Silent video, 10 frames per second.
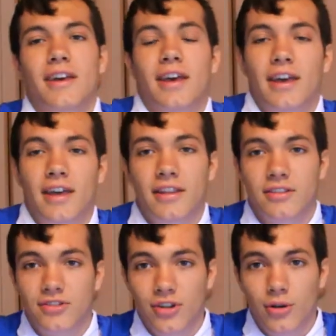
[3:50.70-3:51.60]
And
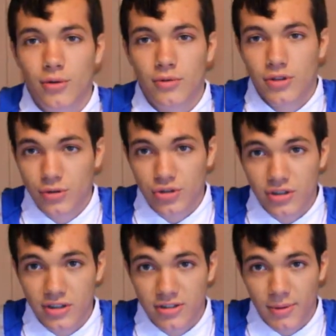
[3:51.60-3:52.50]
so usually
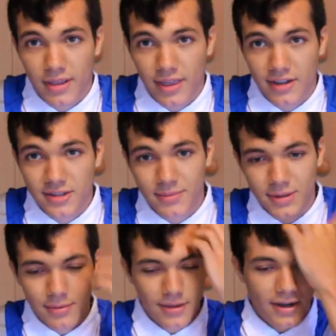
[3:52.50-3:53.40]
there's about 1,000
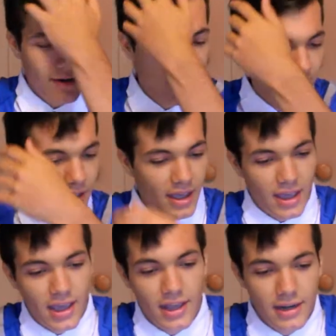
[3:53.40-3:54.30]
people there,
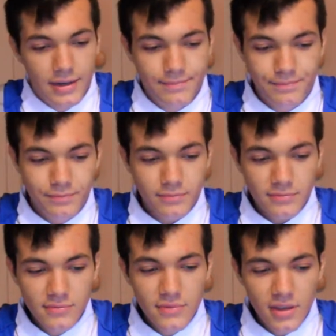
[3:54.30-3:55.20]
and
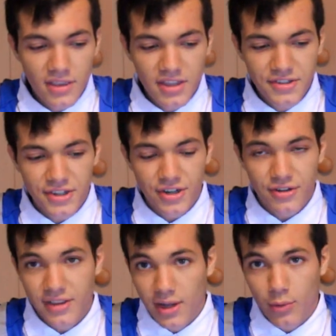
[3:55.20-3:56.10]
this year
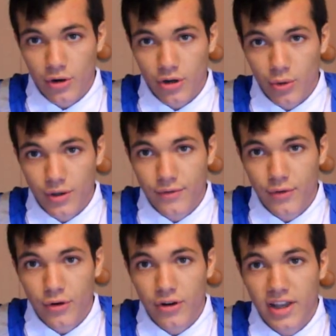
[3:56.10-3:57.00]
they were going
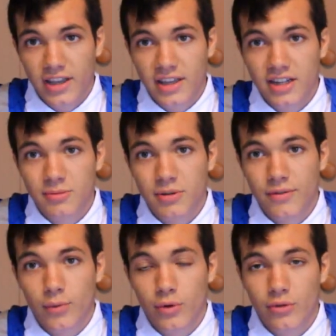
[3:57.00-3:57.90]
for a Guinness Book
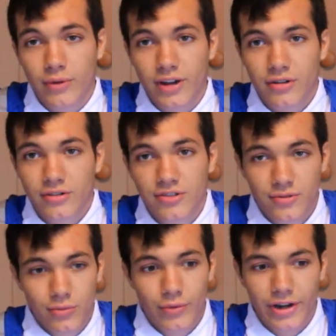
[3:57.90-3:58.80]
of World Records
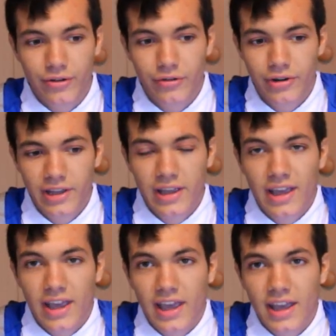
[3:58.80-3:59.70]
record,
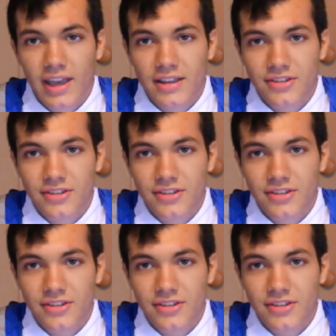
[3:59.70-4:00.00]
and